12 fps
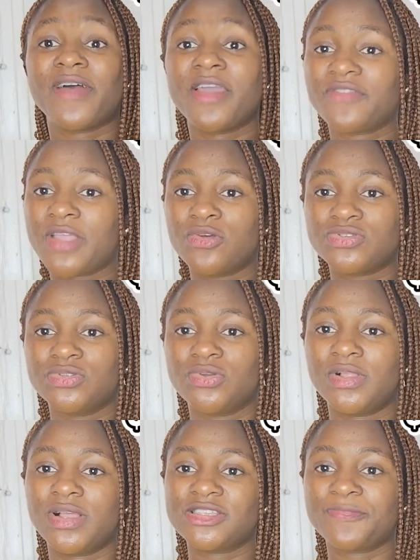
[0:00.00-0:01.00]

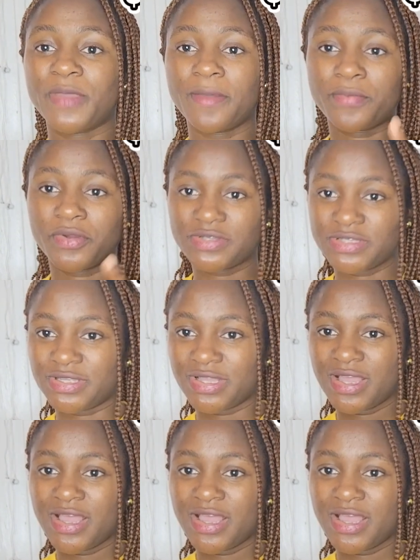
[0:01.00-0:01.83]
$5,000 per person.